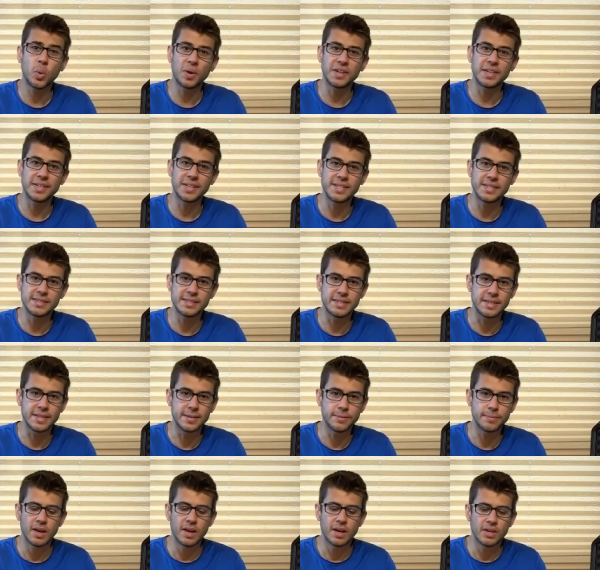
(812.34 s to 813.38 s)
quite
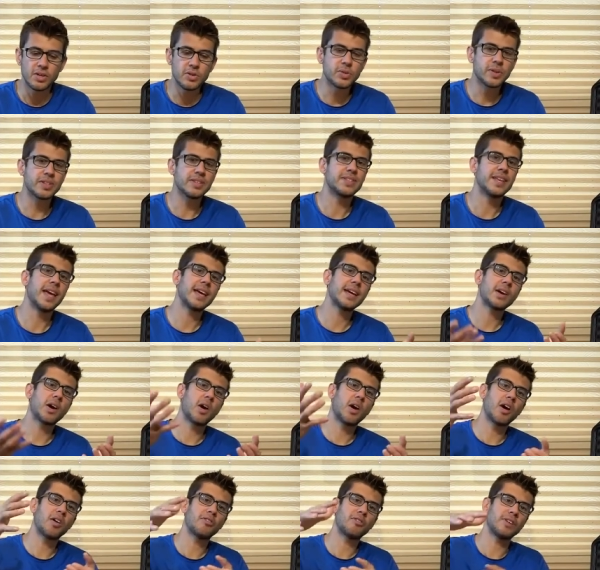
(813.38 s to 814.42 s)
easy. You can take
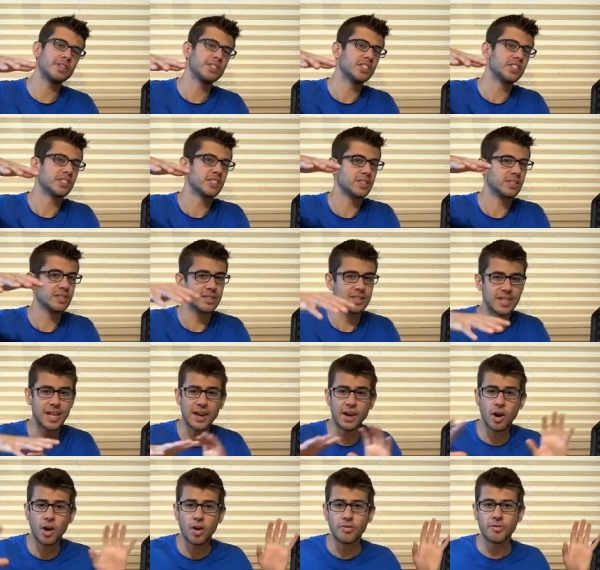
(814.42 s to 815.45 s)
off and just
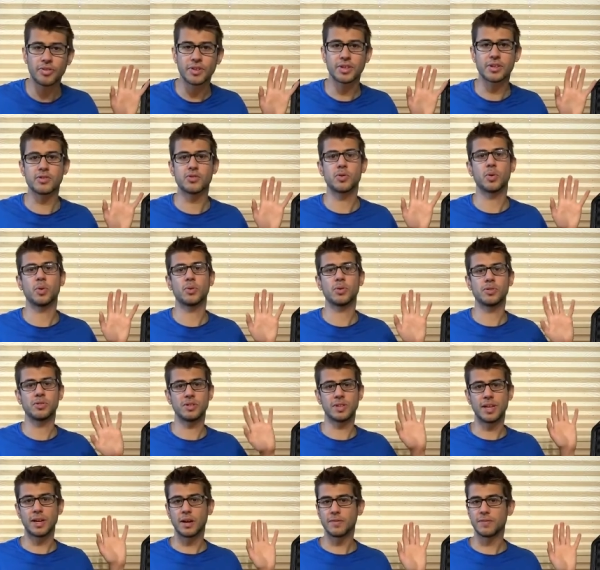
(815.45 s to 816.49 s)
let off the controllers,
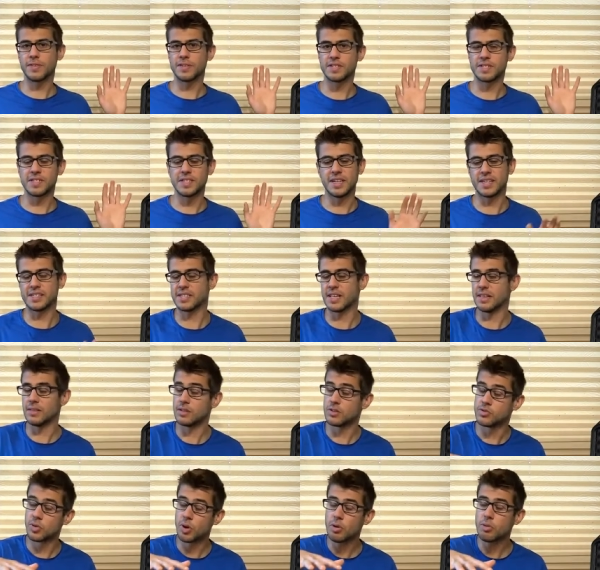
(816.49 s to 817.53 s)
let off the sticks, and
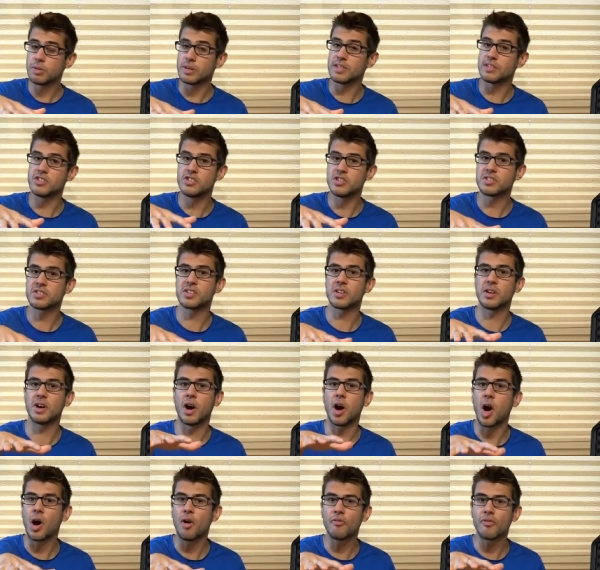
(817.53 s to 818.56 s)
the drone is just going to
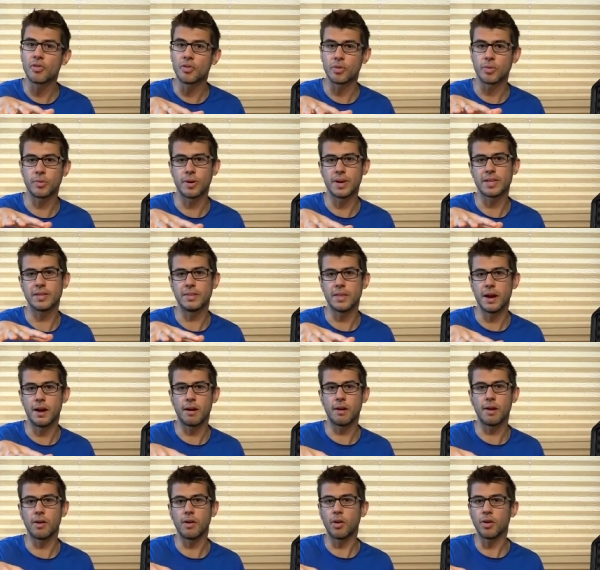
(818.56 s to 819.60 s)
hover right
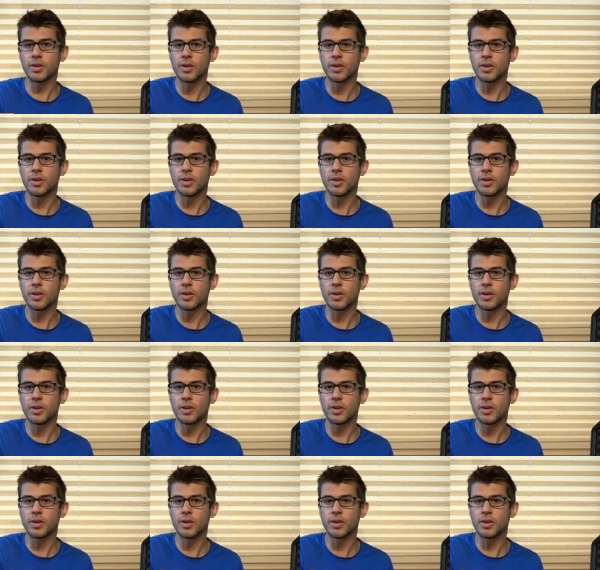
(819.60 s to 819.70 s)
there. And